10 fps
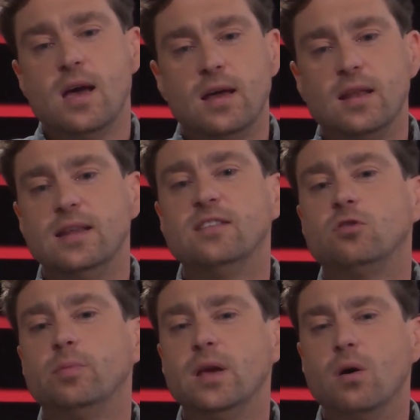it needs
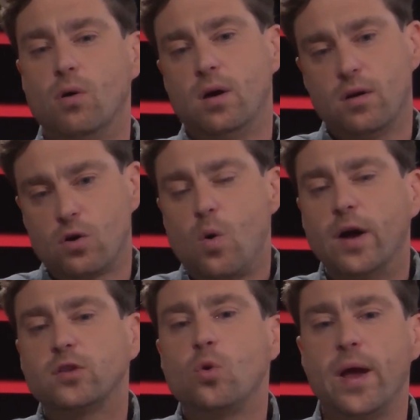to be
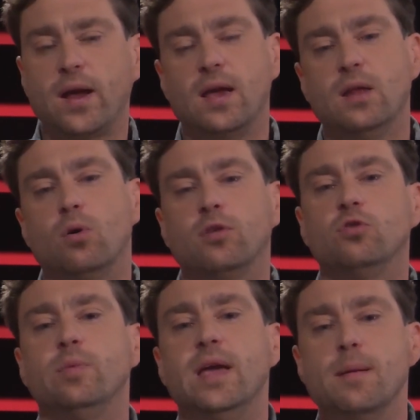quite quick in order to
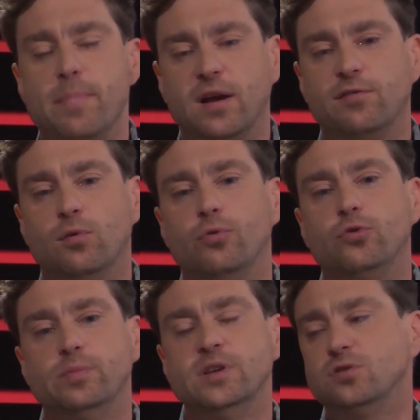be impactful,
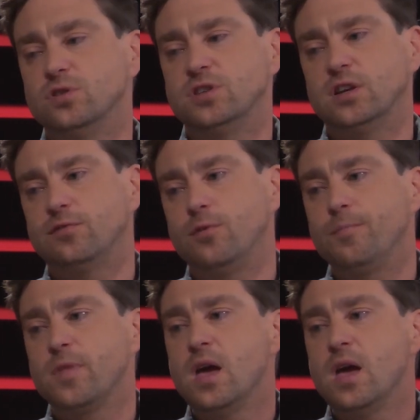to be successful.